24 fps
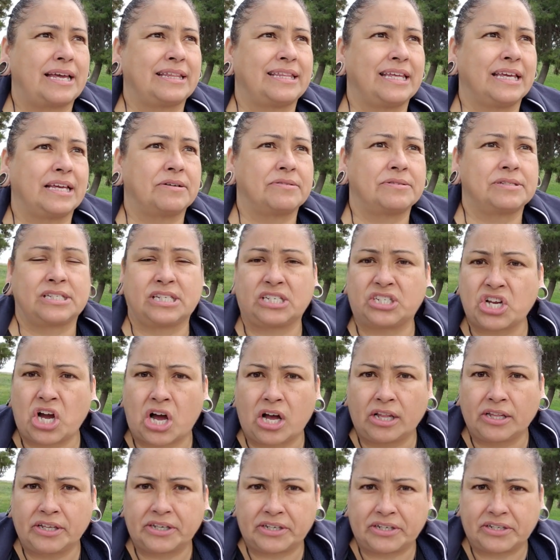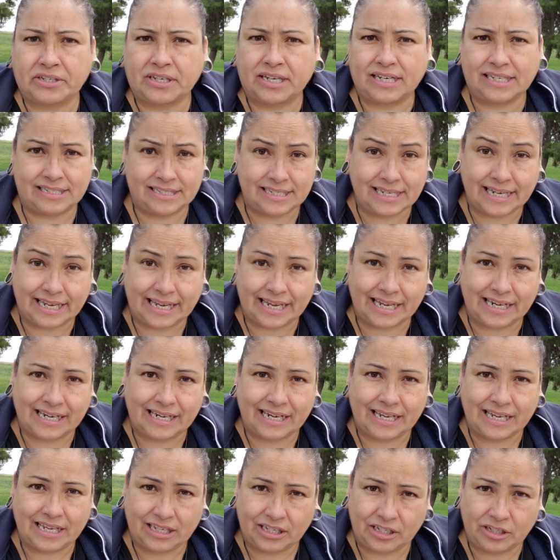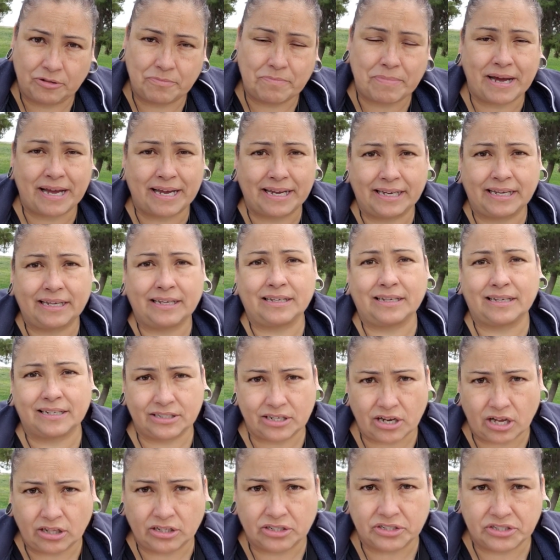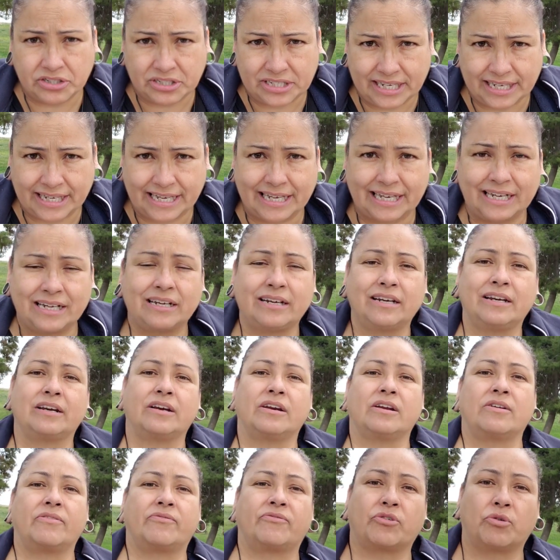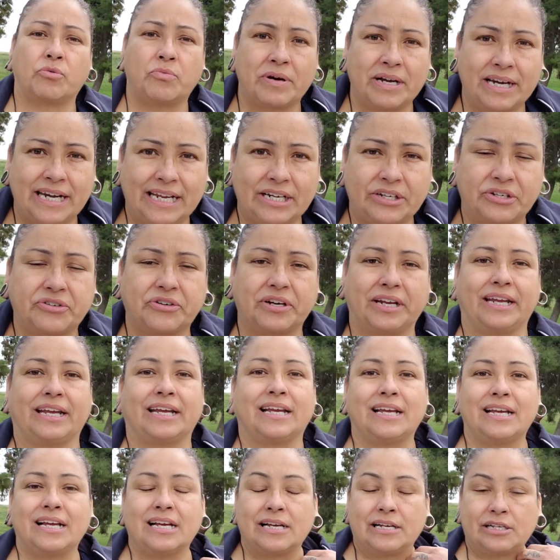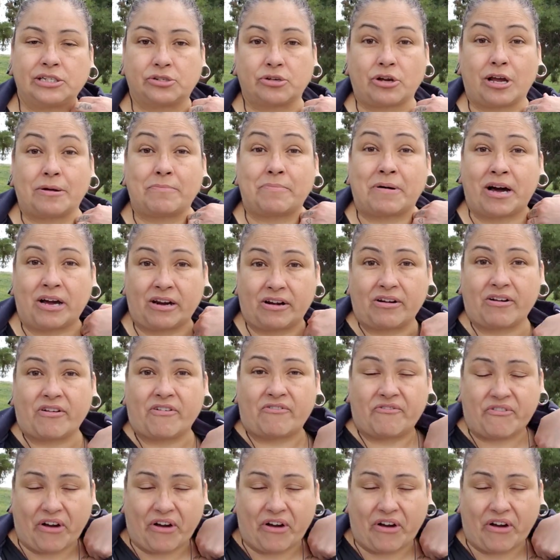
I think it was $1 a ticket. You buy $1 ticket for one entry. So I bought